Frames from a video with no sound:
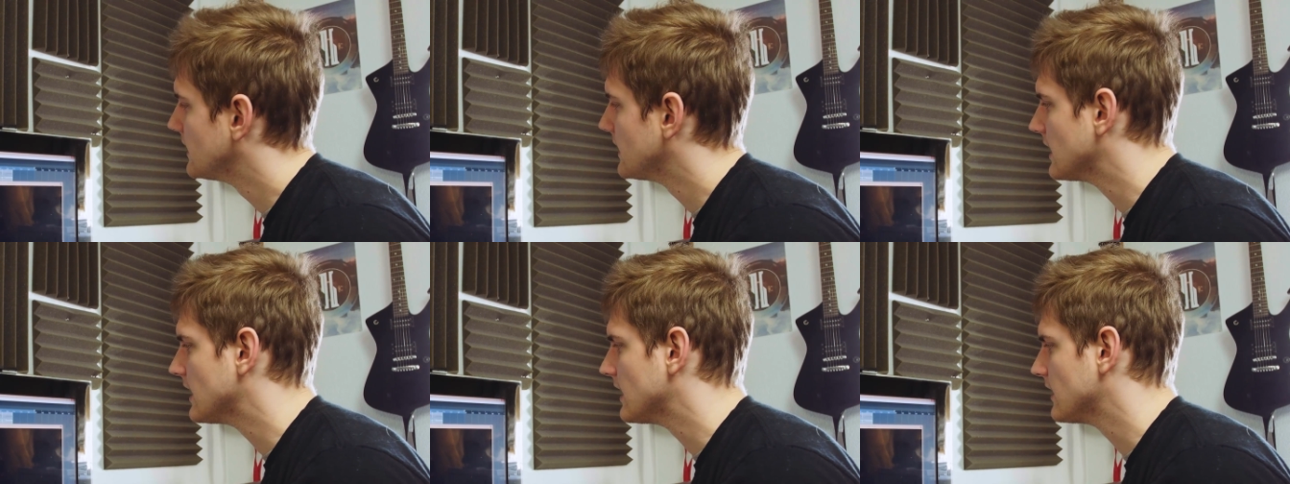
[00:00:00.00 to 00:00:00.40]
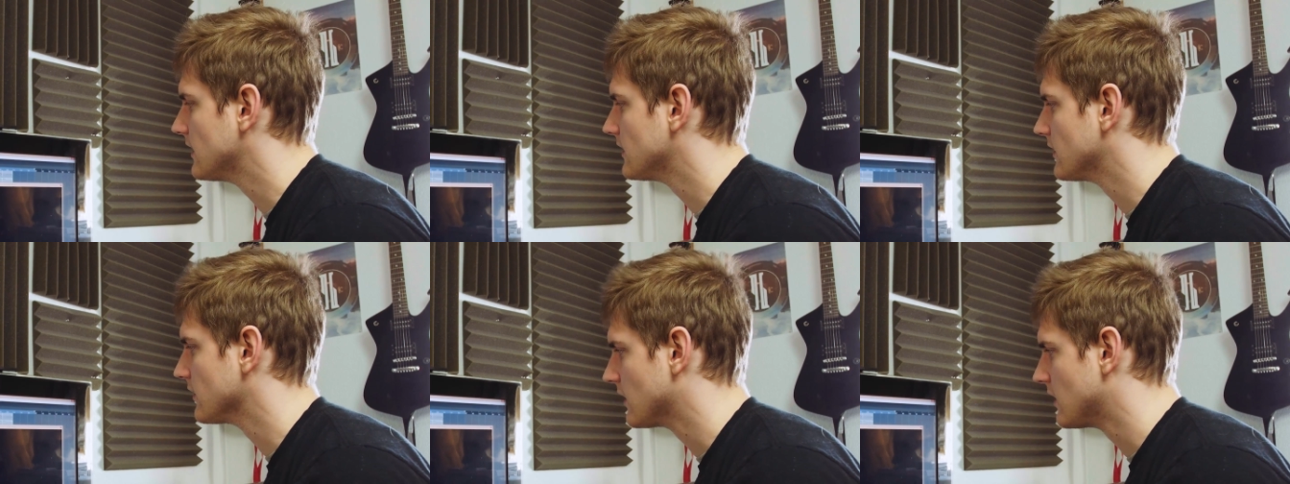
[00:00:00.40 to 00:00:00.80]

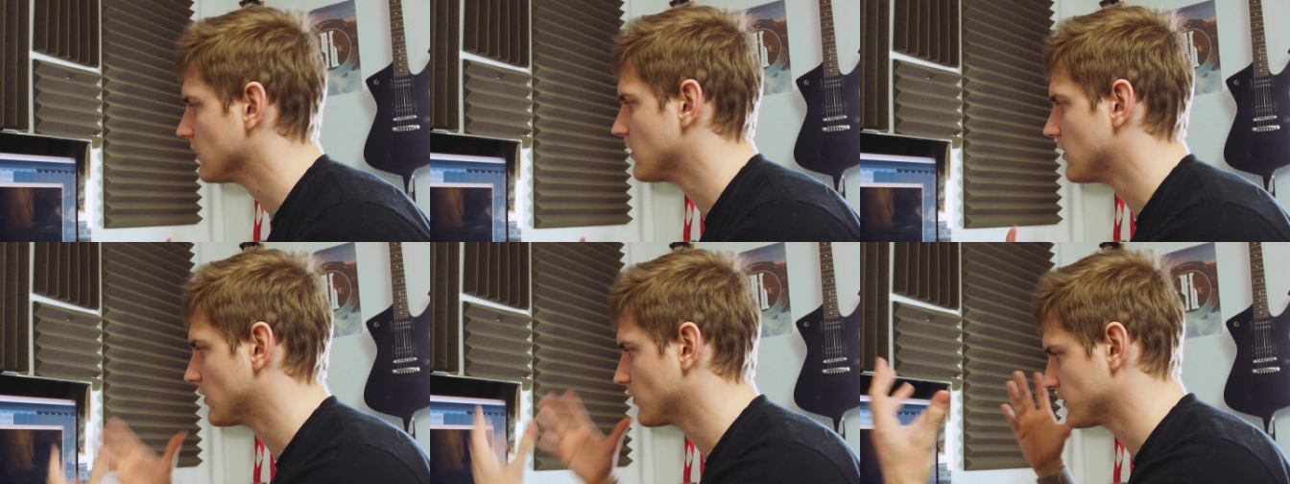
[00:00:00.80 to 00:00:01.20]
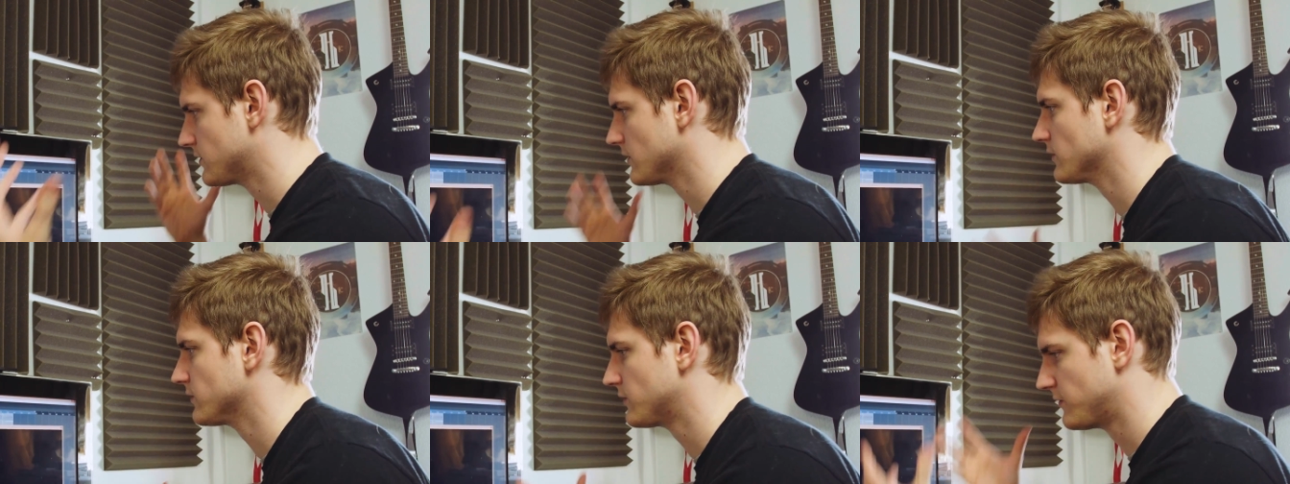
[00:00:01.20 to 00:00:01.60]
along with
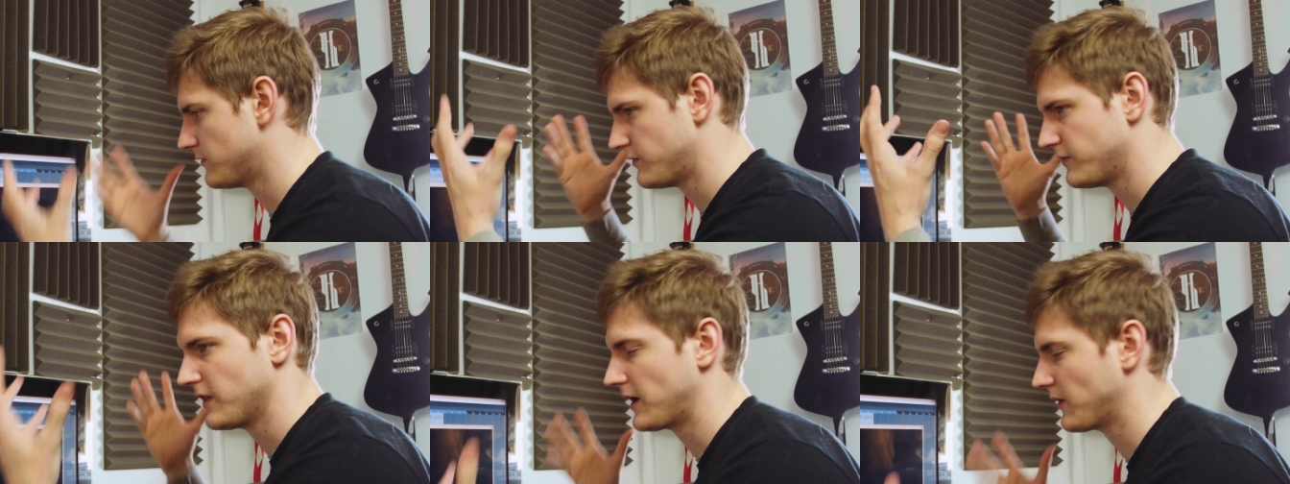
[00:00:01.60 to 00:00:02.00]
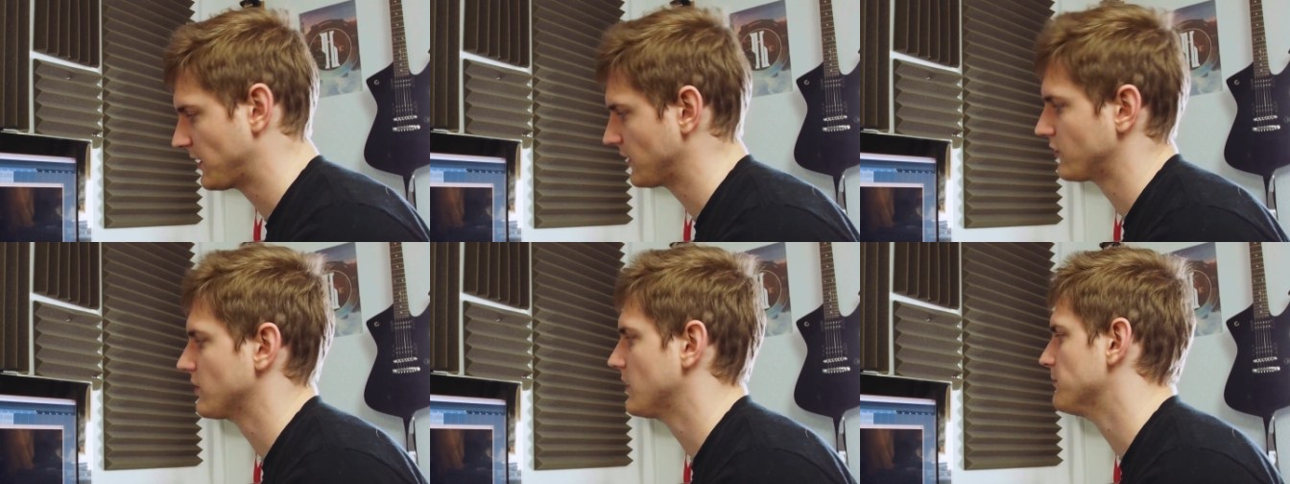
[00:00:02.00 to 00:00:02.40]
those
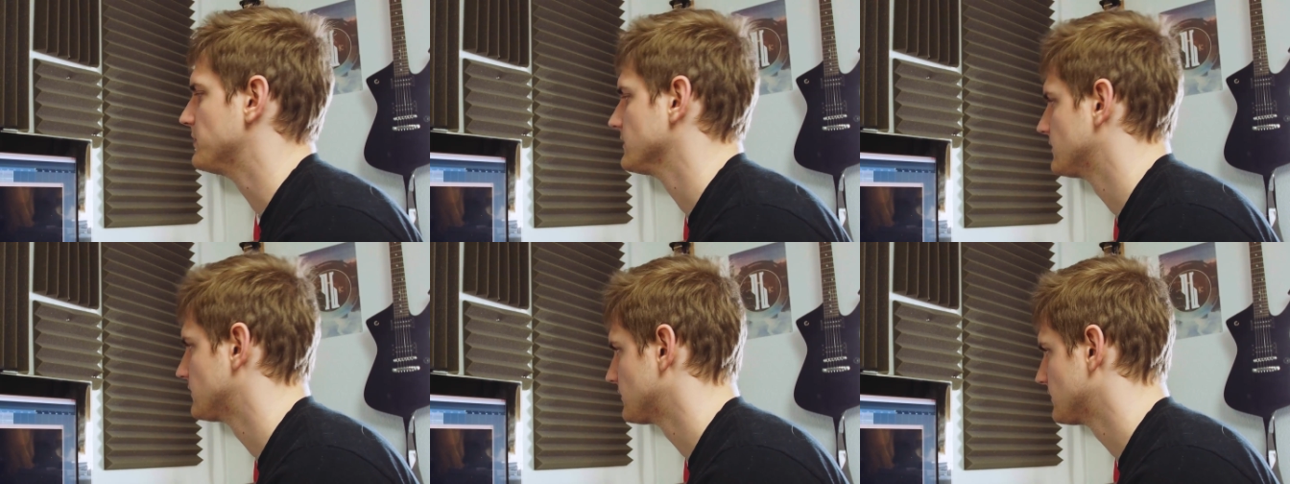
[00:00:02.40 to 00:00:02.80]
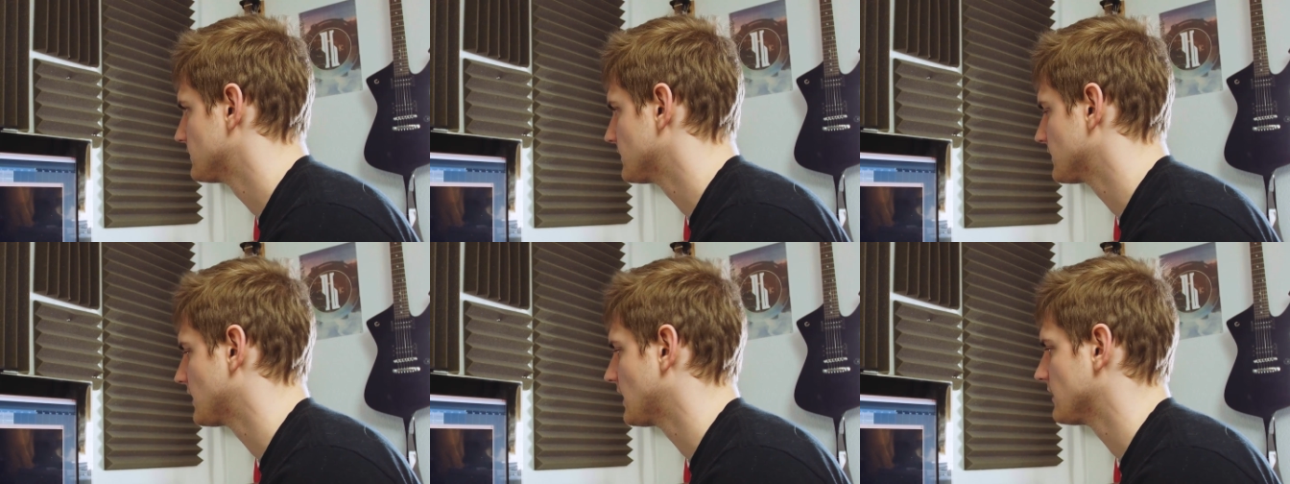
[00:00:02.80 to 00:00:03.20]
flaring trumpets
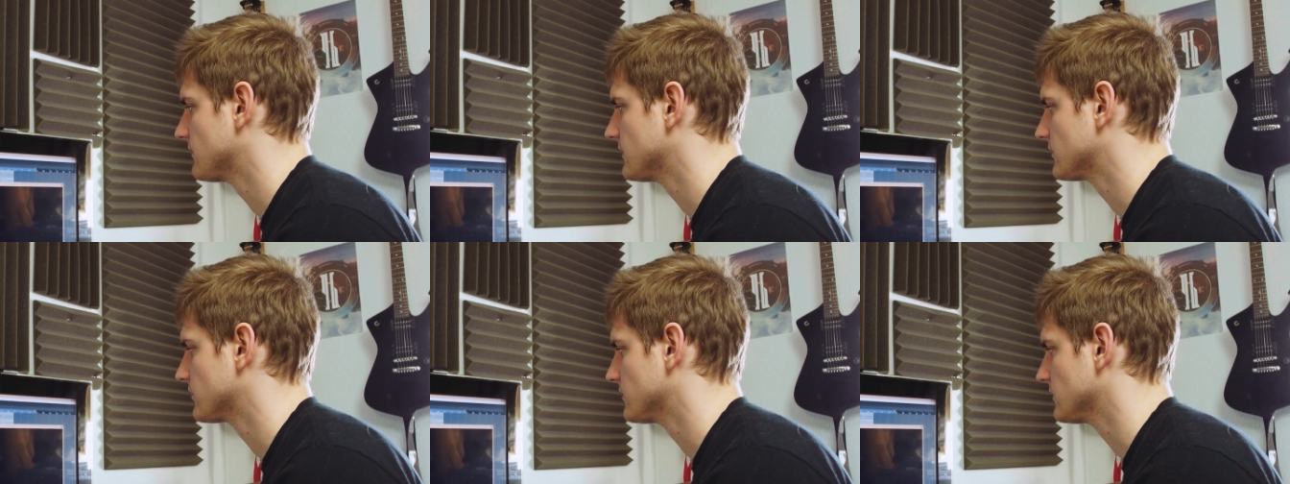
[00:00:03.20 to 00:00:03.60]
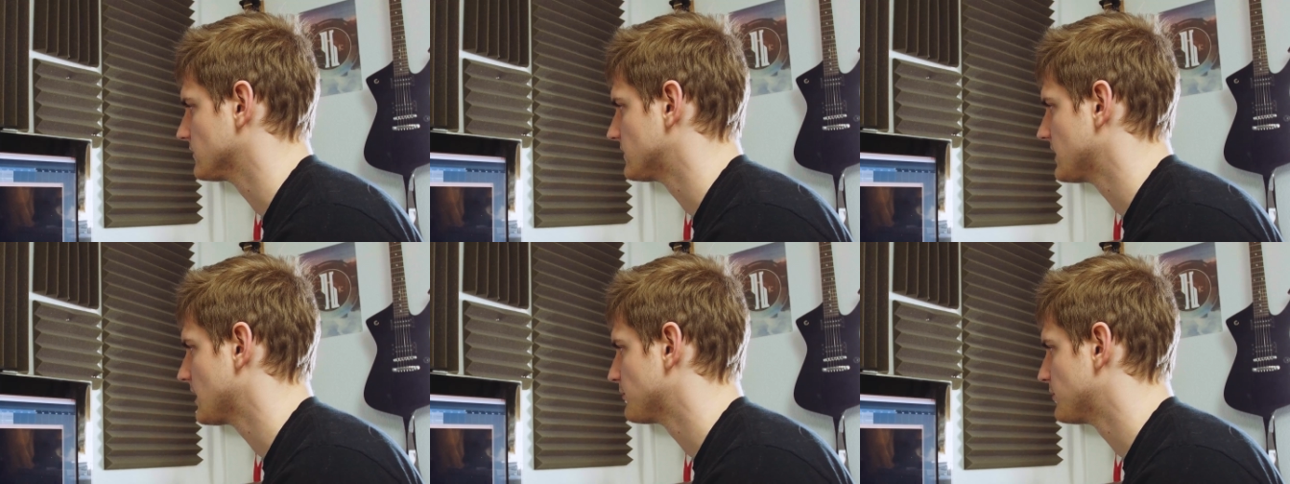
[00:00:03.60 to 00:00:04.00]
to kind of
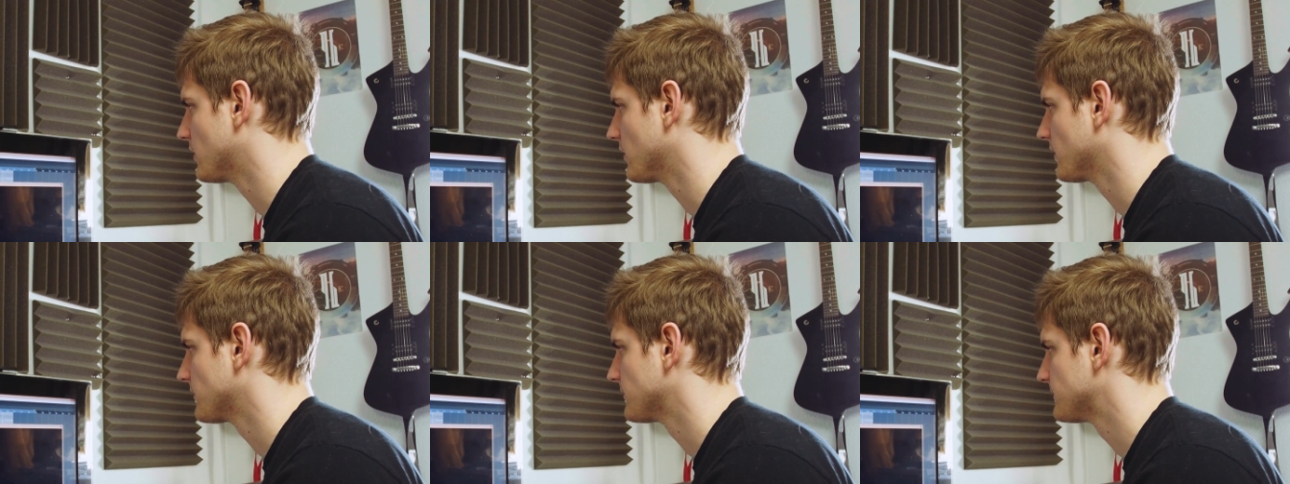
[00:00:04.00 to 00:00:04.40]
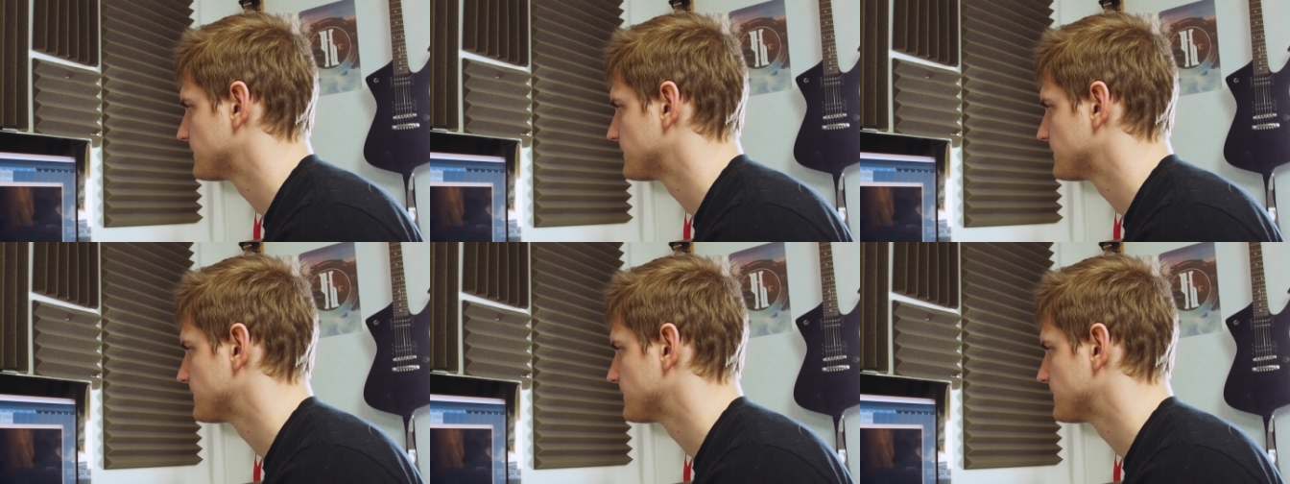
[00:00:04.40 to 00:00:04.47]
introduce that part.